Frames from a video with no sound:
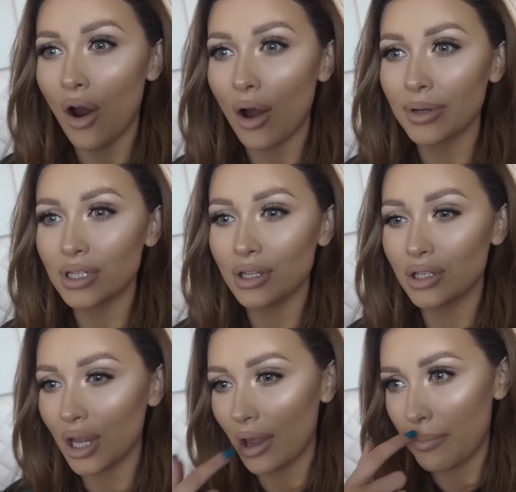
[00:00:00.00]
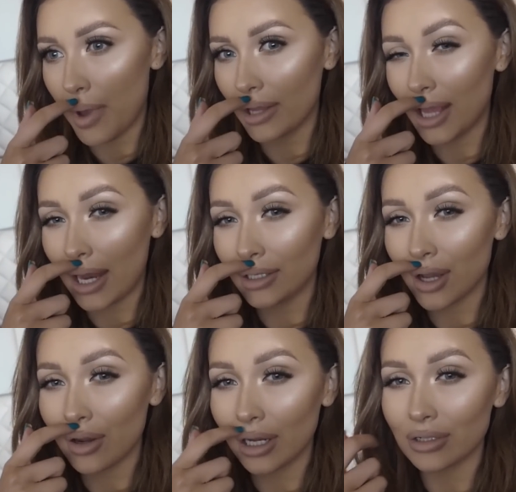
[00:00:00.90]
I went to the gym and then
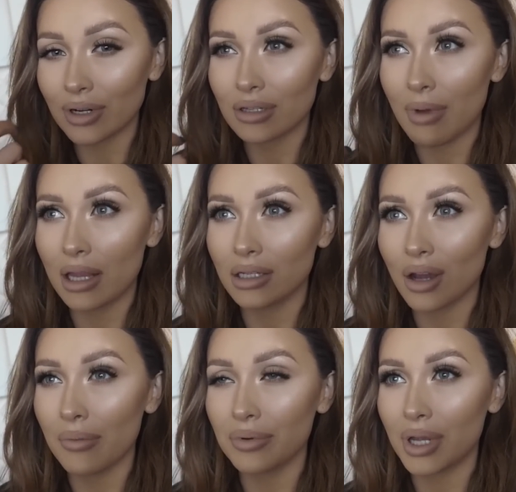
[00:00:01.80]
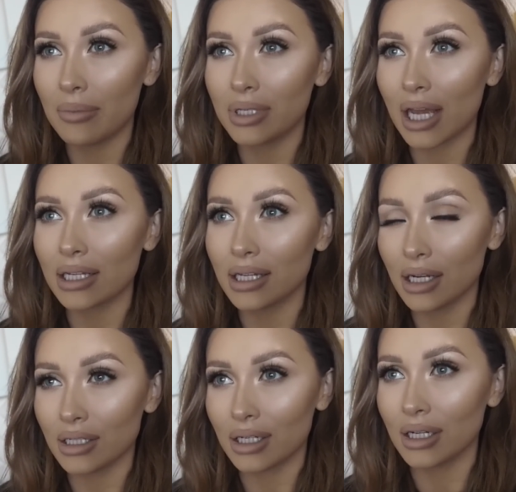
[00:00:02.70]
totally underestimated the time it would take me to get to
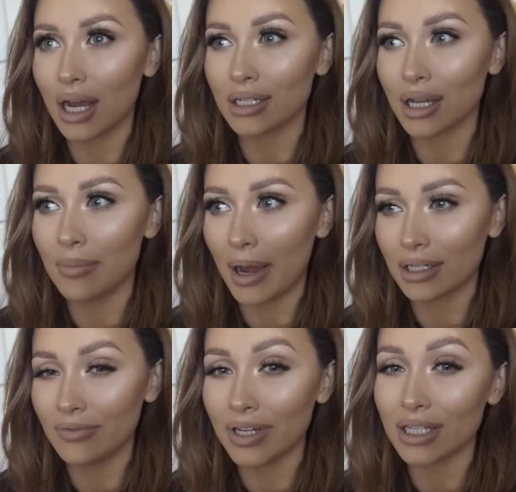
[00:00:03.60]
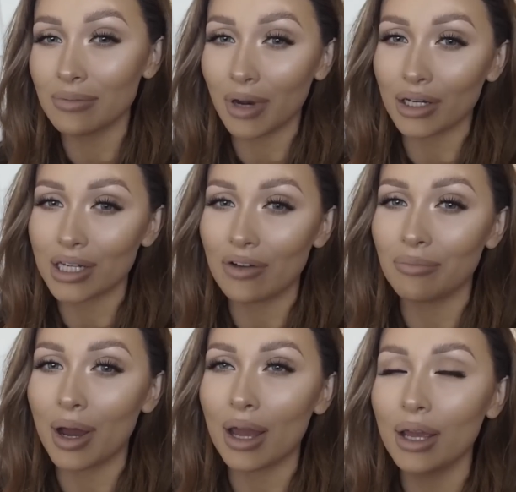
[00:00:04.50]
London. Had to go back to Vixen and Blush to
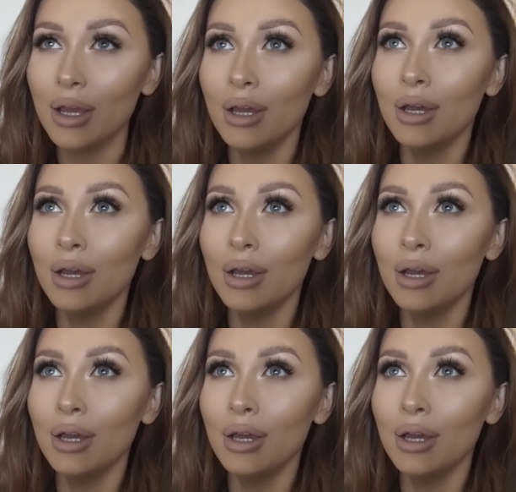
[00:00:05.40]
have my